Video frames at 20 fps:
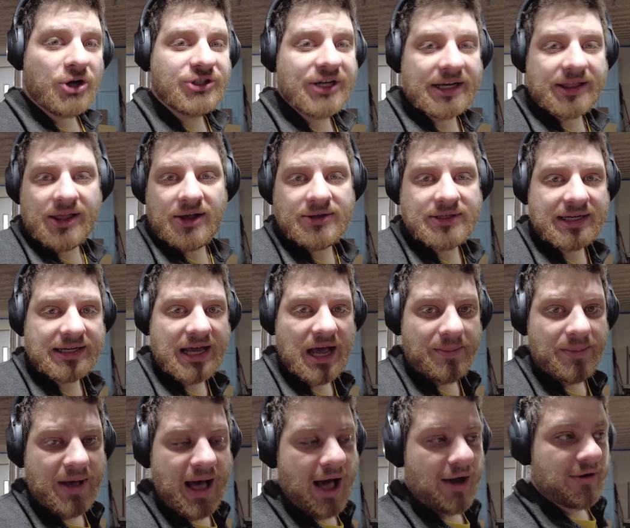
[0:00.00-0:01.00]
I'll check those in a
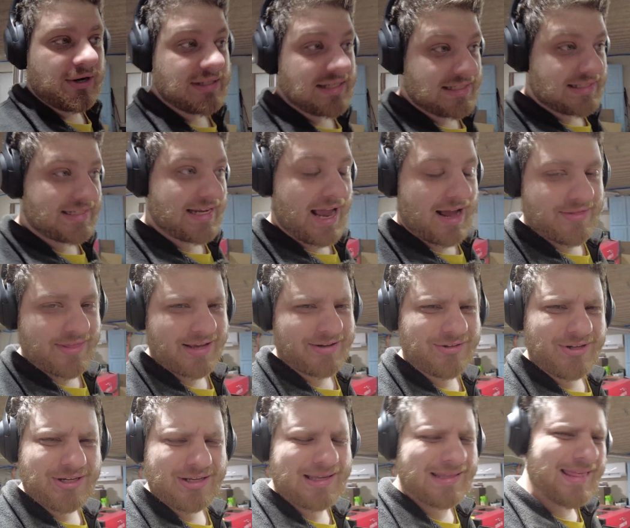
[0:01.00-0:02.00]
couple hours to see how they
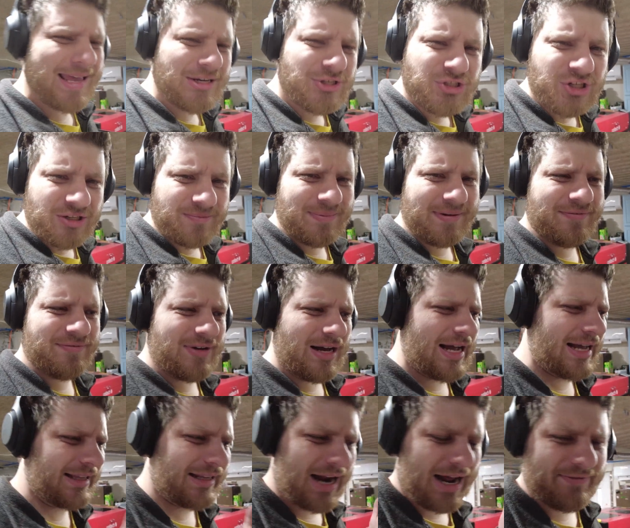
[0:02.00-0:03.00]
look. They should be
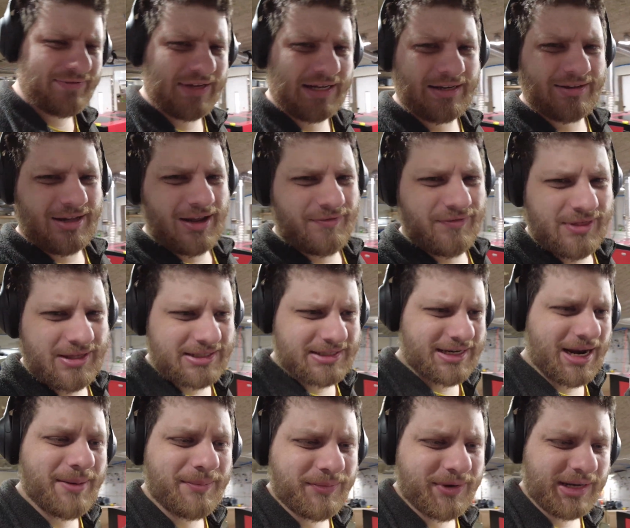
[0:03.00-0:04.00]
fine. I've done enough of this
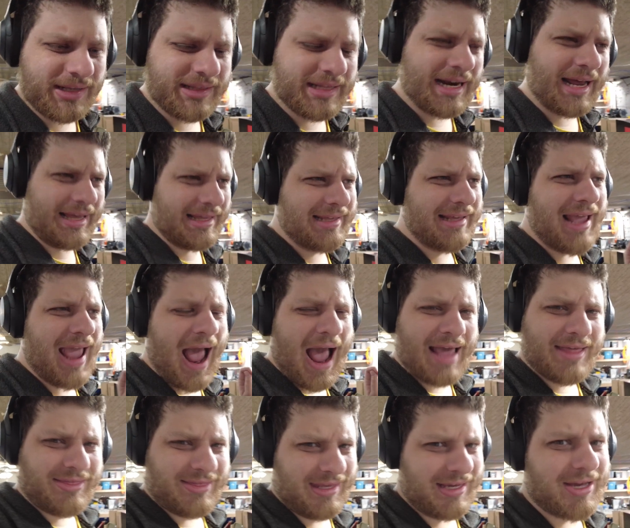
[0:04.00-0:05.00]
tumbling that I,
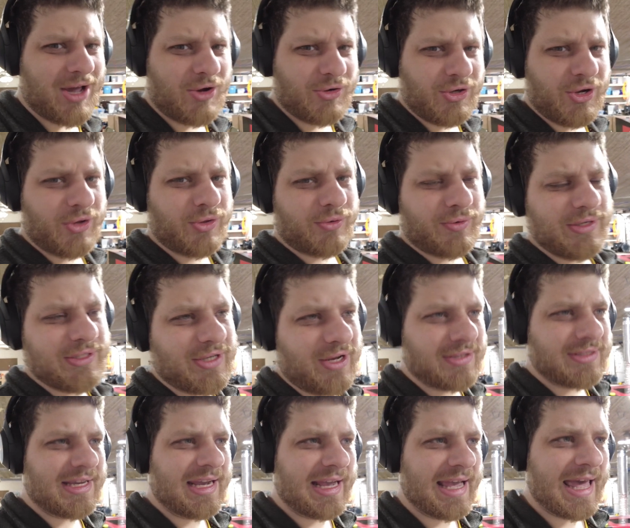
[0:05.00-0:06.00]
I think I'll know the
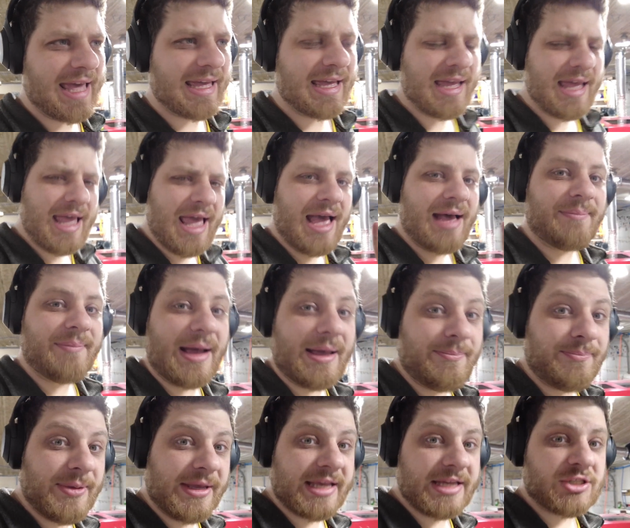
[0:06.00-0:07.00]
results I get. My
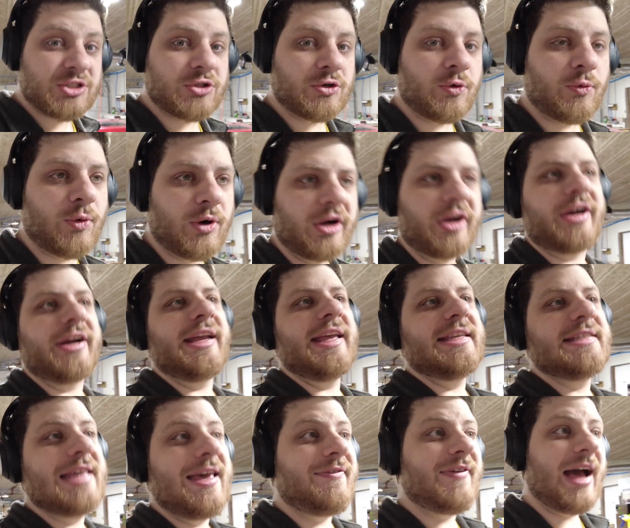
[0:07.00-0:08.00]
biggest worry
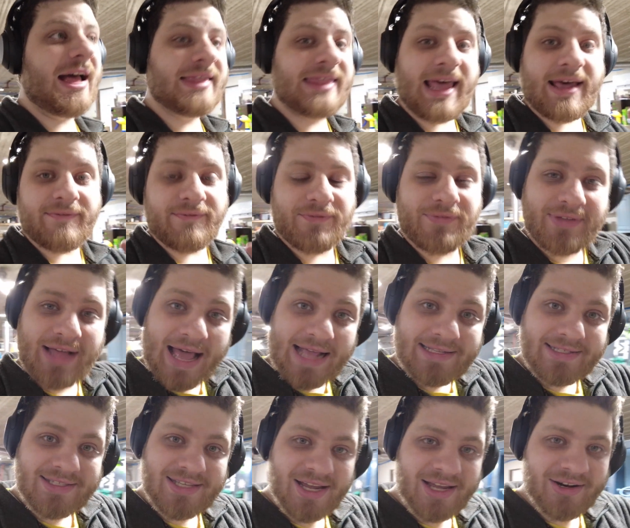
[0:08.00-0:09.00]
is they've got that
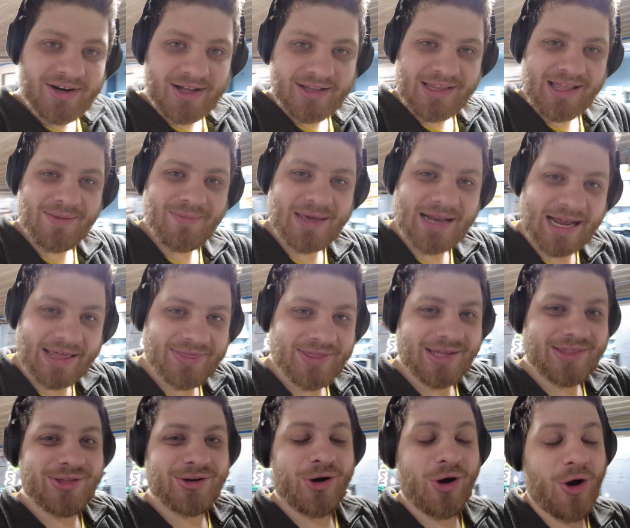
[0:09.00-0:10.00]
flat side on them, and I
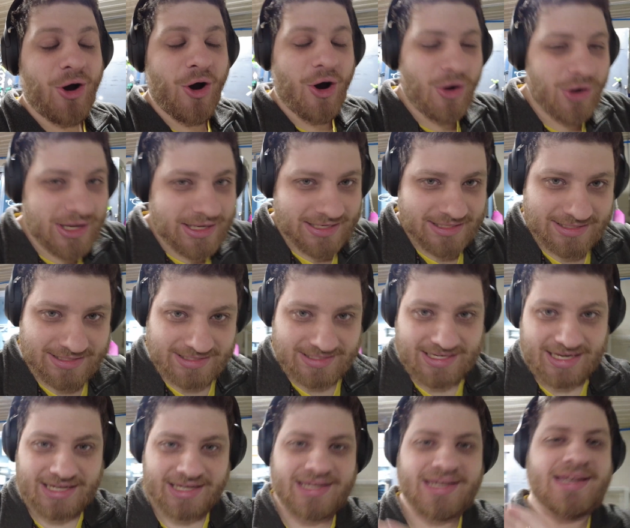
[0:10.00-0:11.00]
think they're all gonna
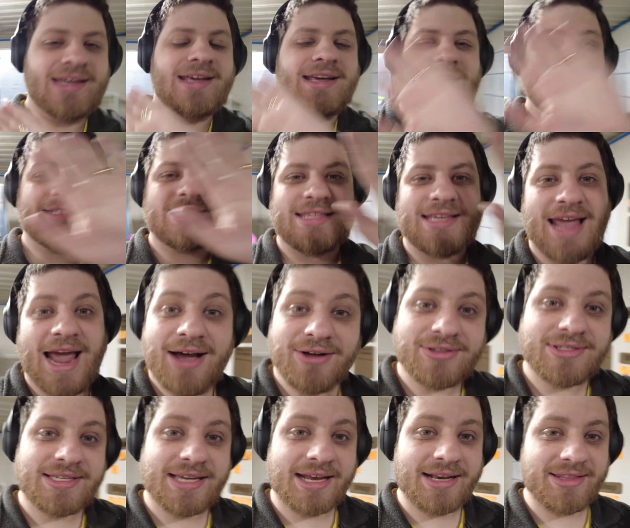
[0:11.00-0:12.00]
stick to the
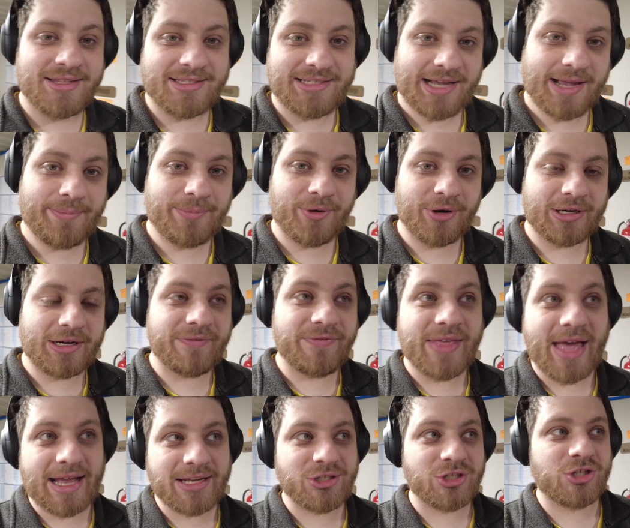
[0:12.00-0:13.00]
outside of the tumbler. And if
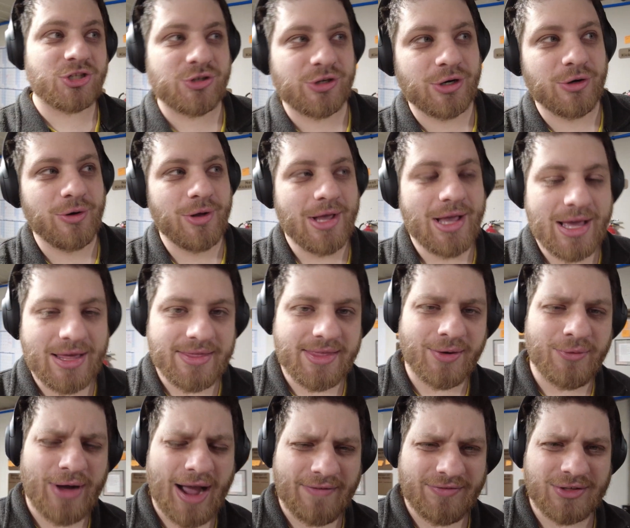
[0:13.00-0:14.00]
that's true,
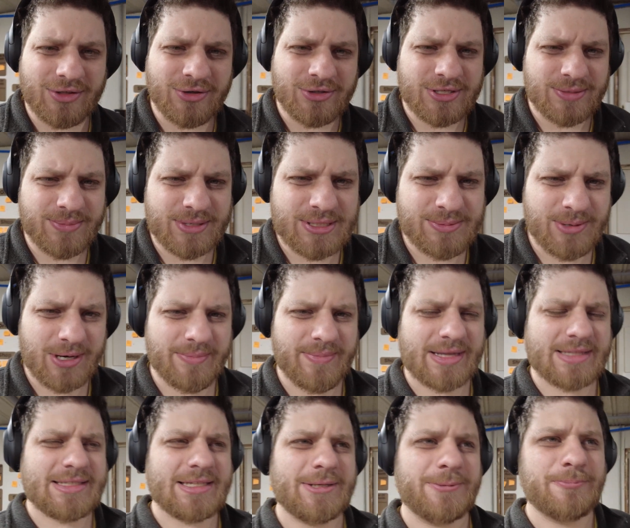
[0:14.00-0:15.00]
then we'll have to do some
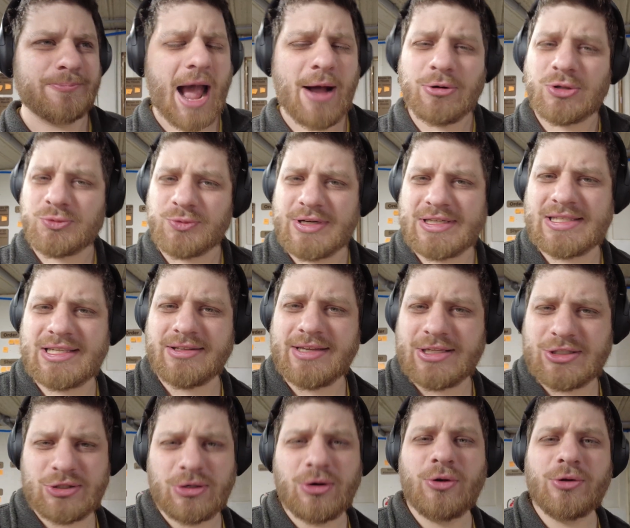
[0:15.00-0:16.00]
experimenting. I was
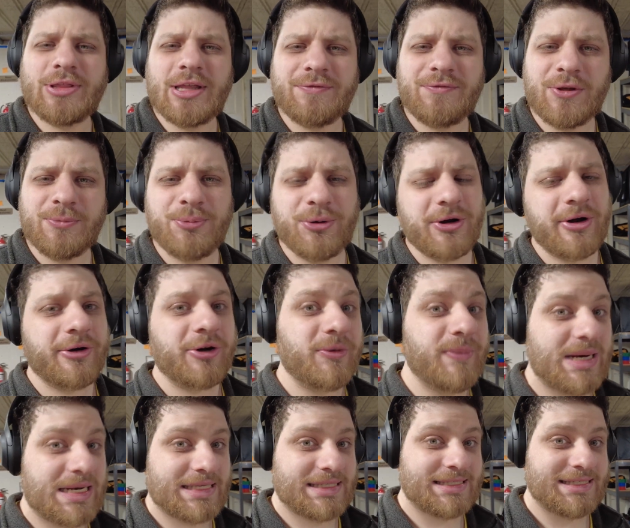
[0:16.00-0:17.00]
recently told that if you put a
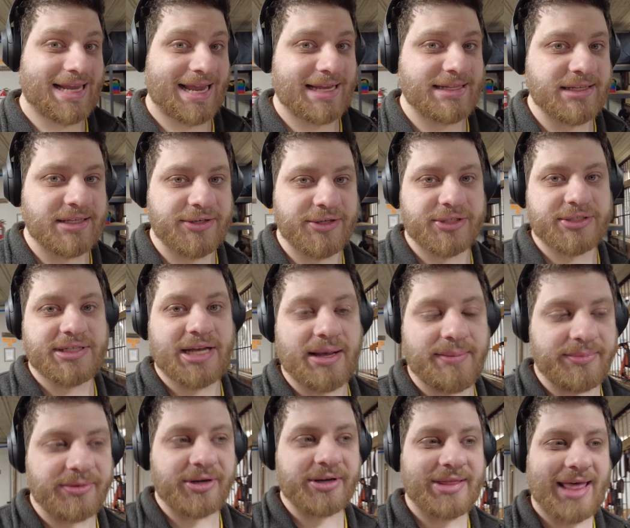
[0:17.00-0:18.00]
little bit of sand in your
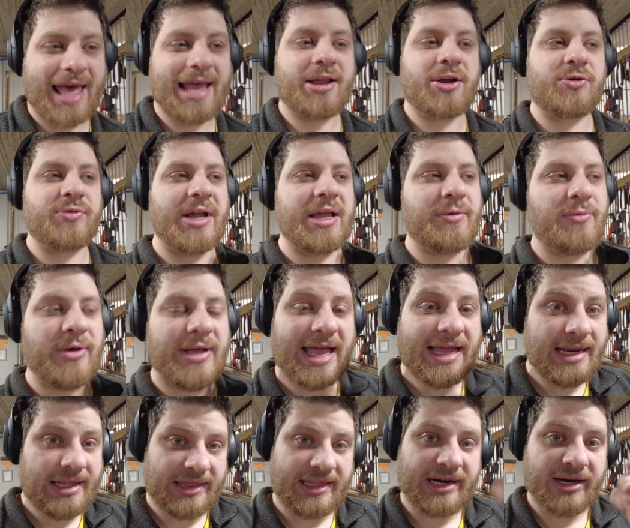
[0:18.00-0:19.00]
tumbler, that grit will
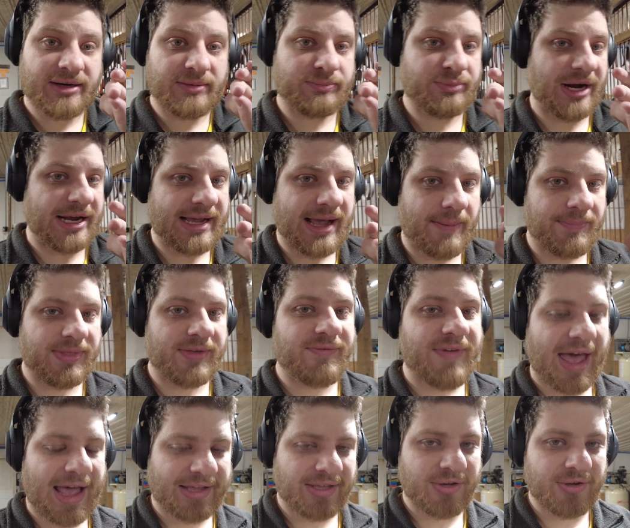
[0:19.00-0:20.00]
get in there and break up the
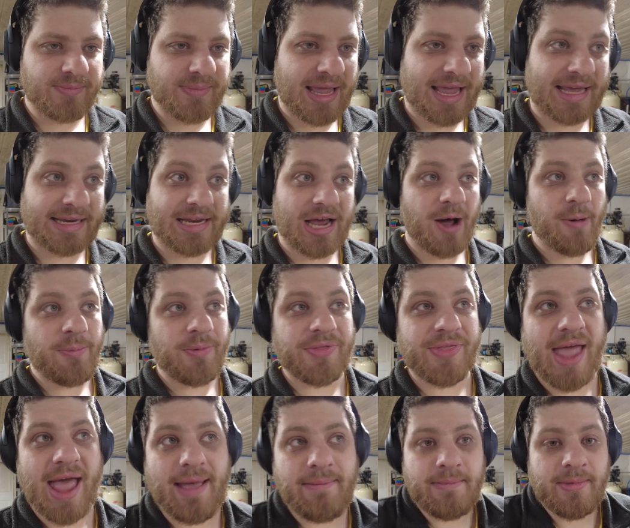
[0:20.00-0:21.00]
vacuum and help
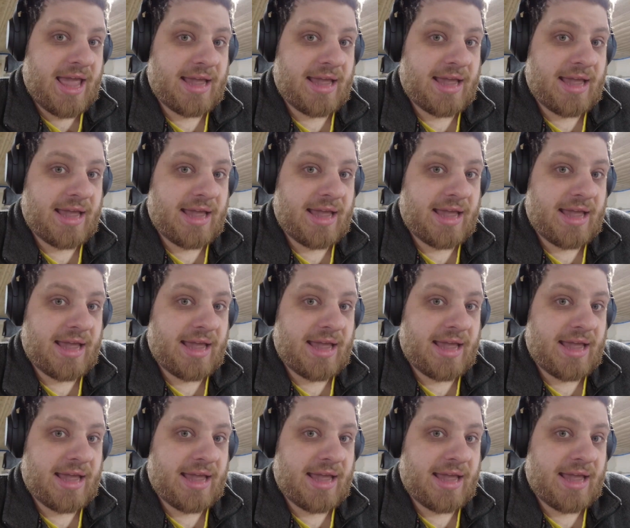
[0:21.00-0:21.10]
with that.